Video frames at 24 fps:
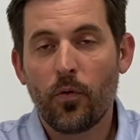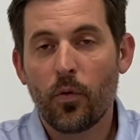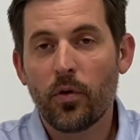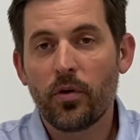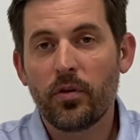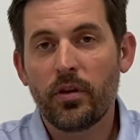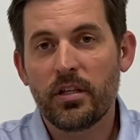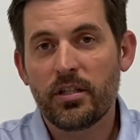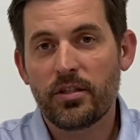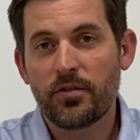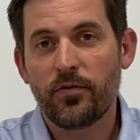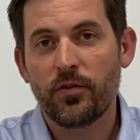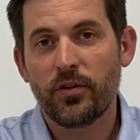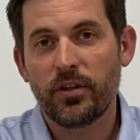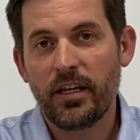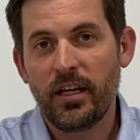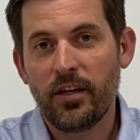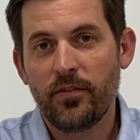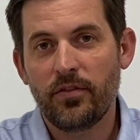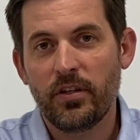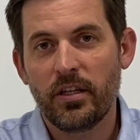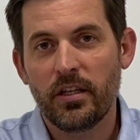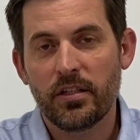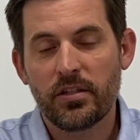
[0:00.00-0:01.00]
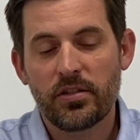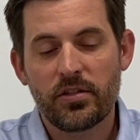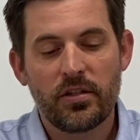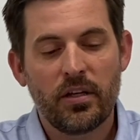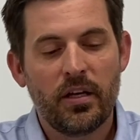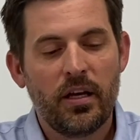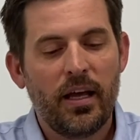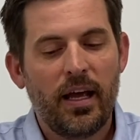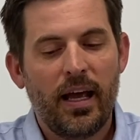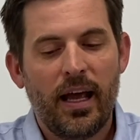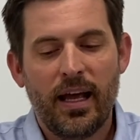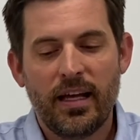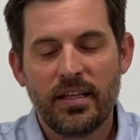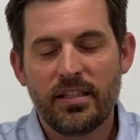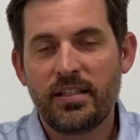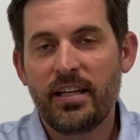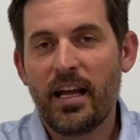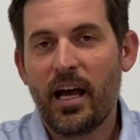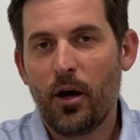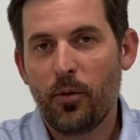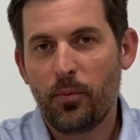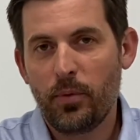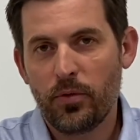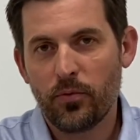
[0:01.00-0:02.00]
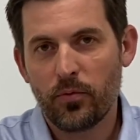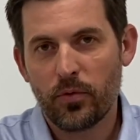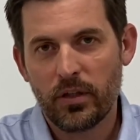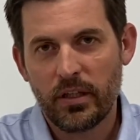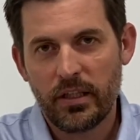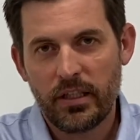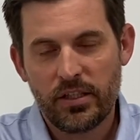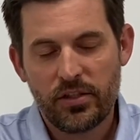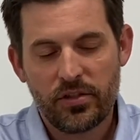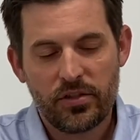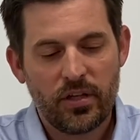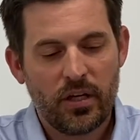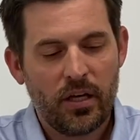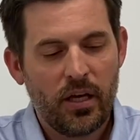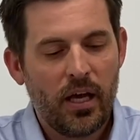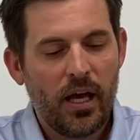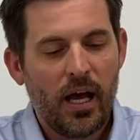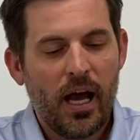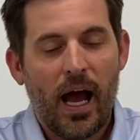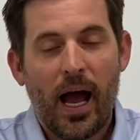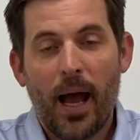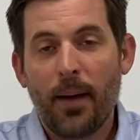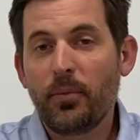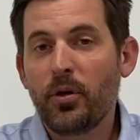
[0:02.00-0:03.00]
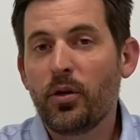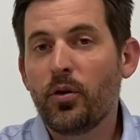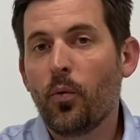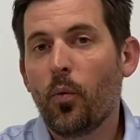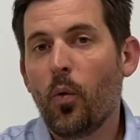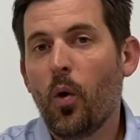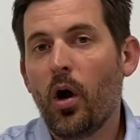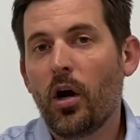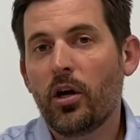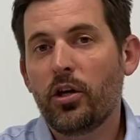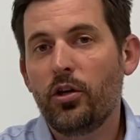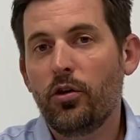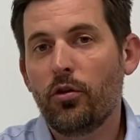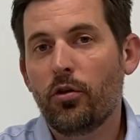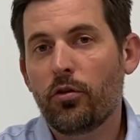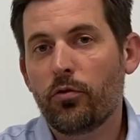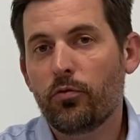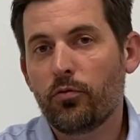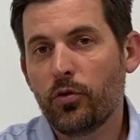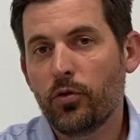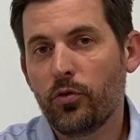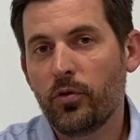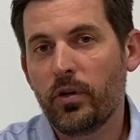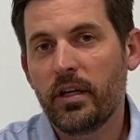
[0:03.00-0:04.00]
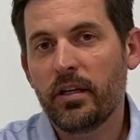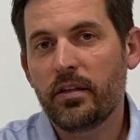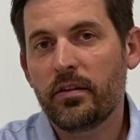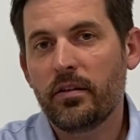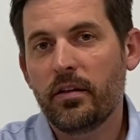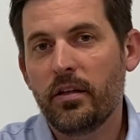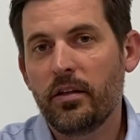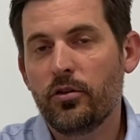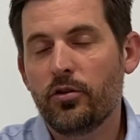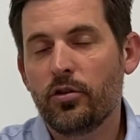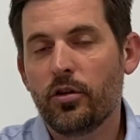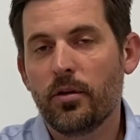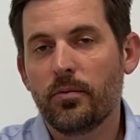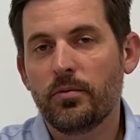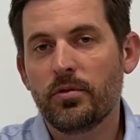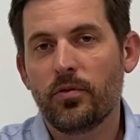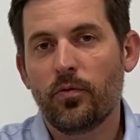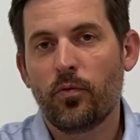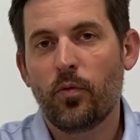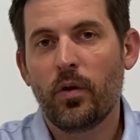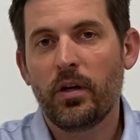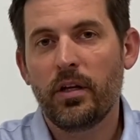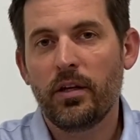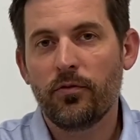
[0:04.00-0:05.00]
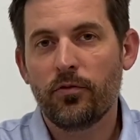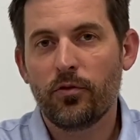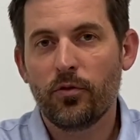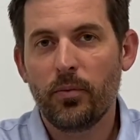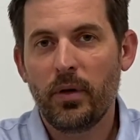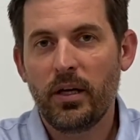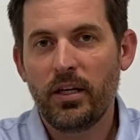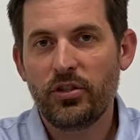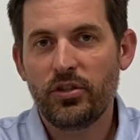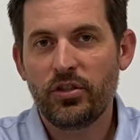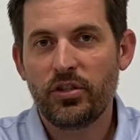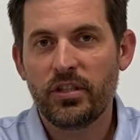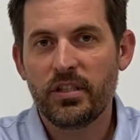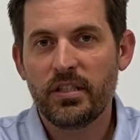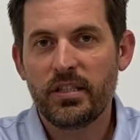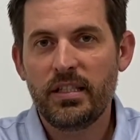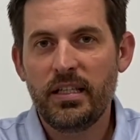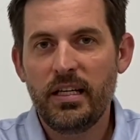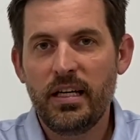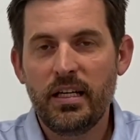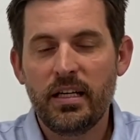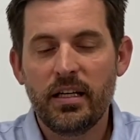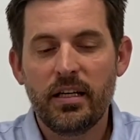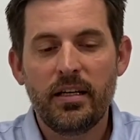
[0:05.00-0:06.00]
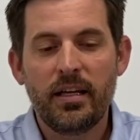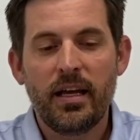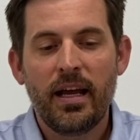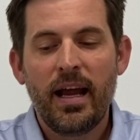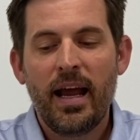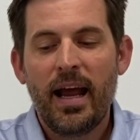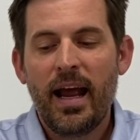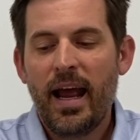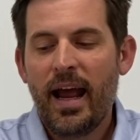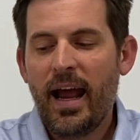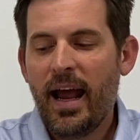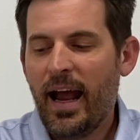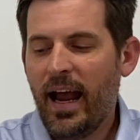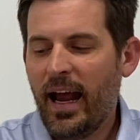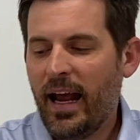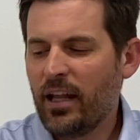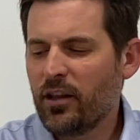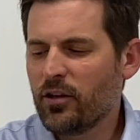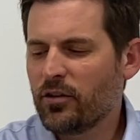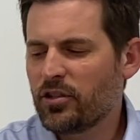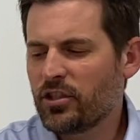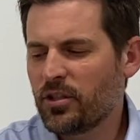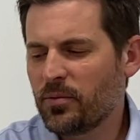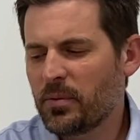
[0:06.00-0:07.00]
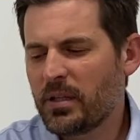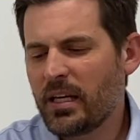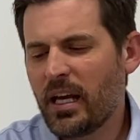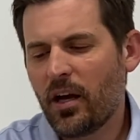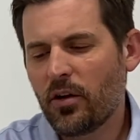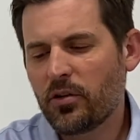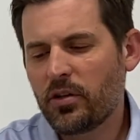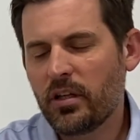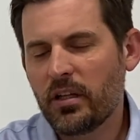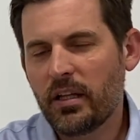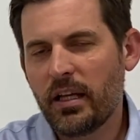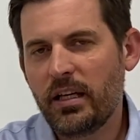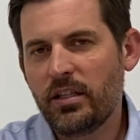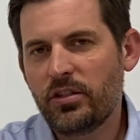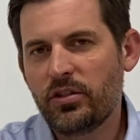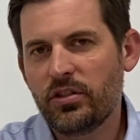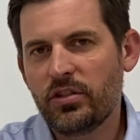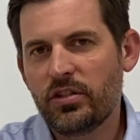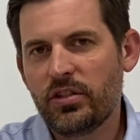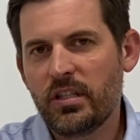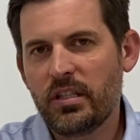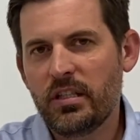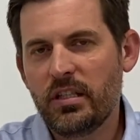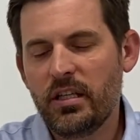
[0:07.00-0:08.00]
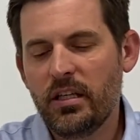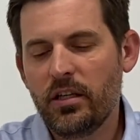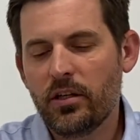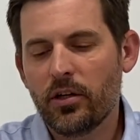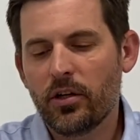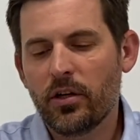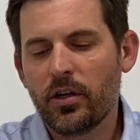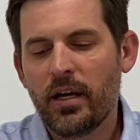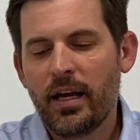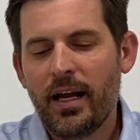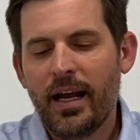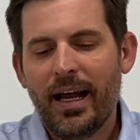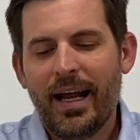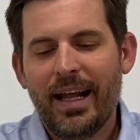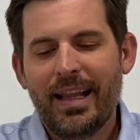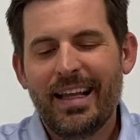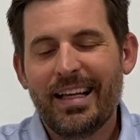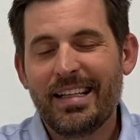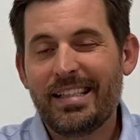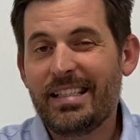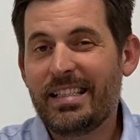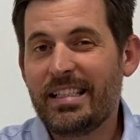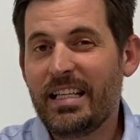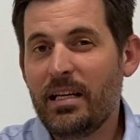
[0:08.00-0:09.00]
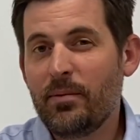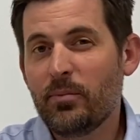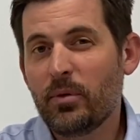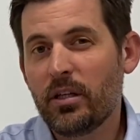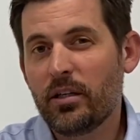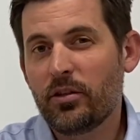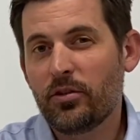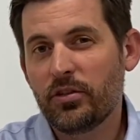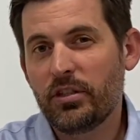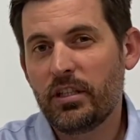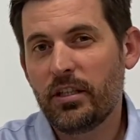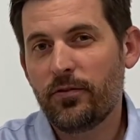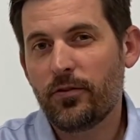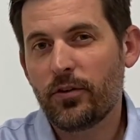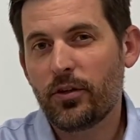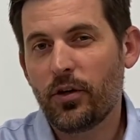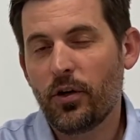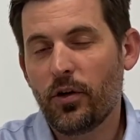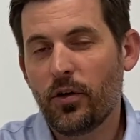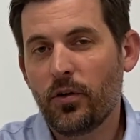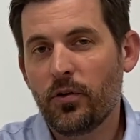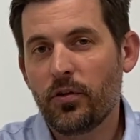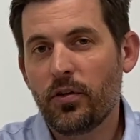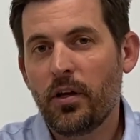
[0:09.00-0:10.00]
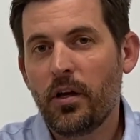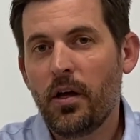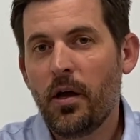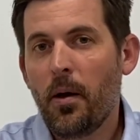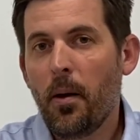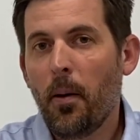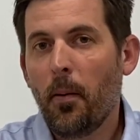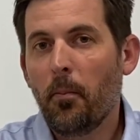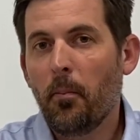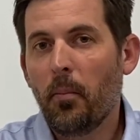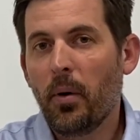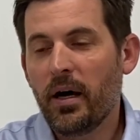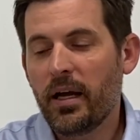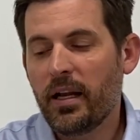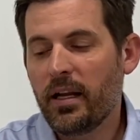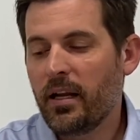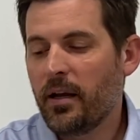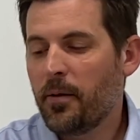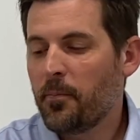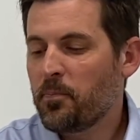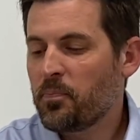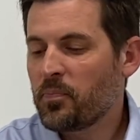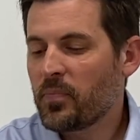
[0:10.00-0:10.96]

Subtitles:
this forgiveness has now been released. I'm going to walk you through it in terms of what information is needed, and there's some calculations in here that seem a little difficult, but